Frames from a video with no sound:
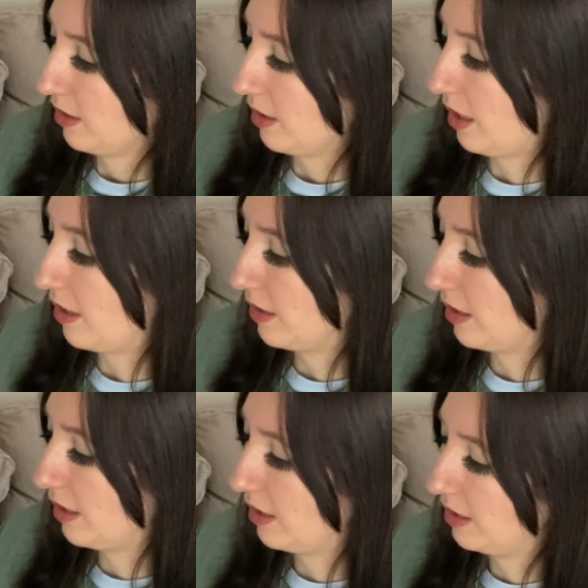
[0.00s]
And
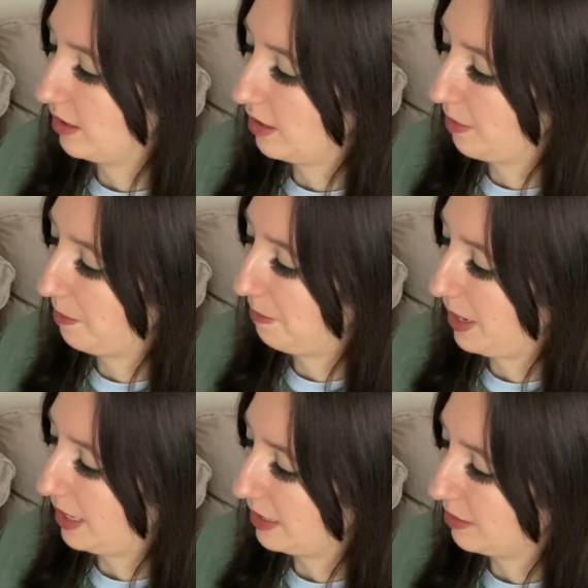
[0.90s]
then
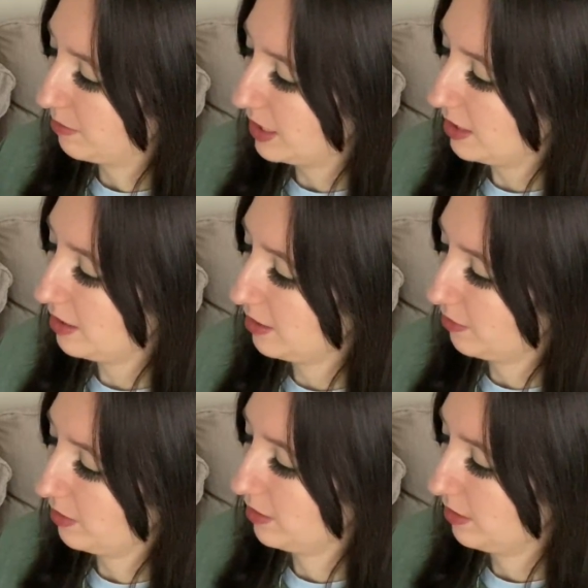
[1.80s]
Mad at Me
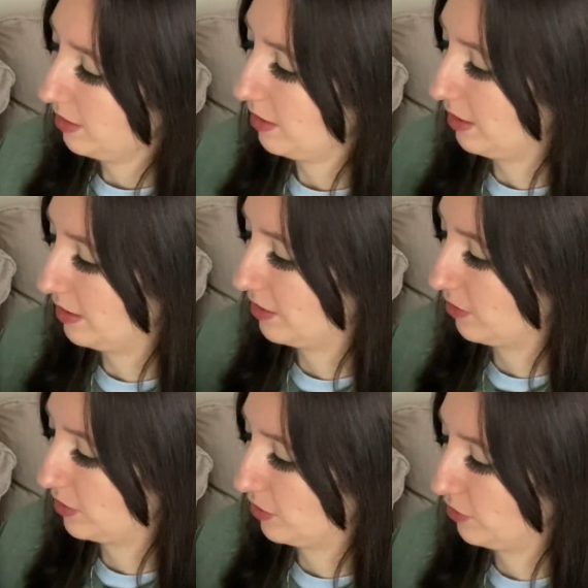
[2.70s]
is
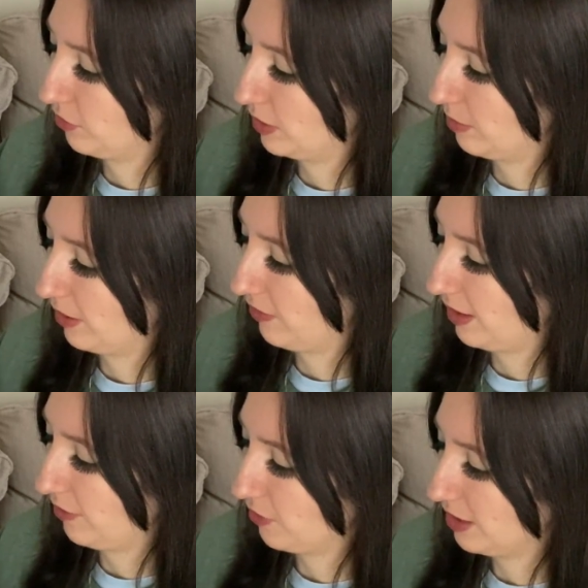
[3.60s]
also one of my
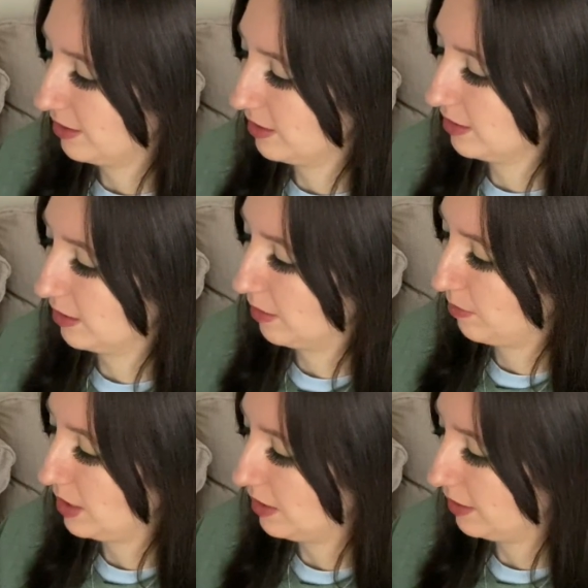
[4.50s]
favorites.
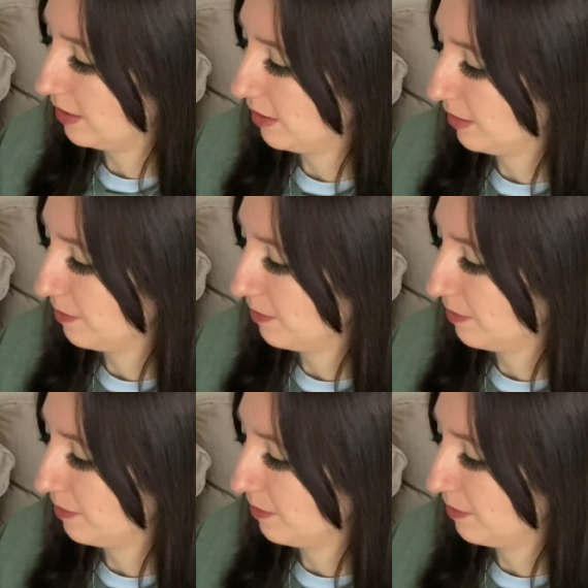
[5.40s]
Amelia,